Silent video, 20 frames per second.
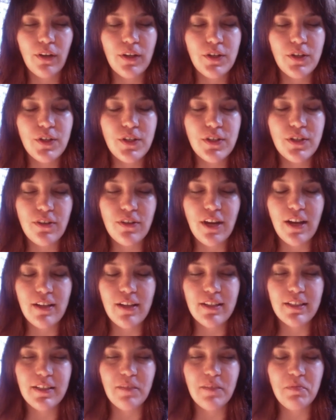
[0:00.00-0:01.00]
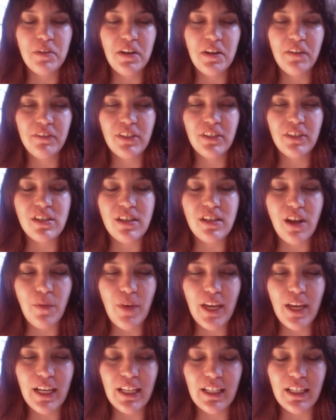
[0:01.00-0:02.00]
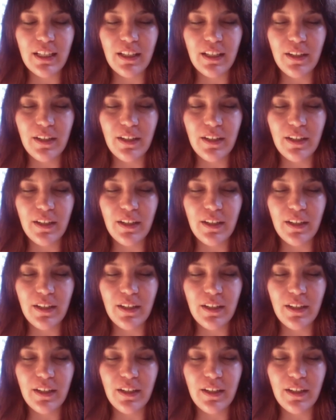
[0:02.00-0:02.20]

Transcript: just around the pit of the stomach,